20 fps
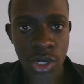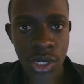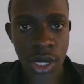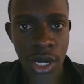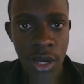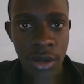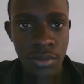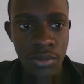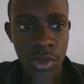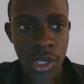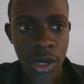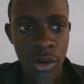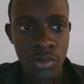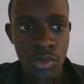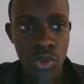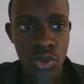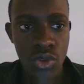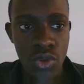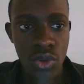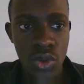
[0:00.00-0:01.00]
we can be
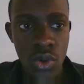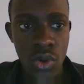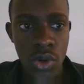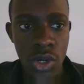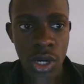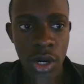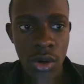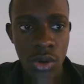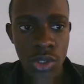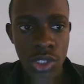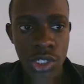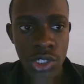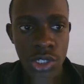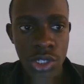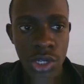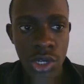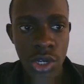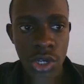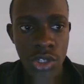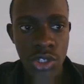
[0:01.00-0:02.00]
able to log out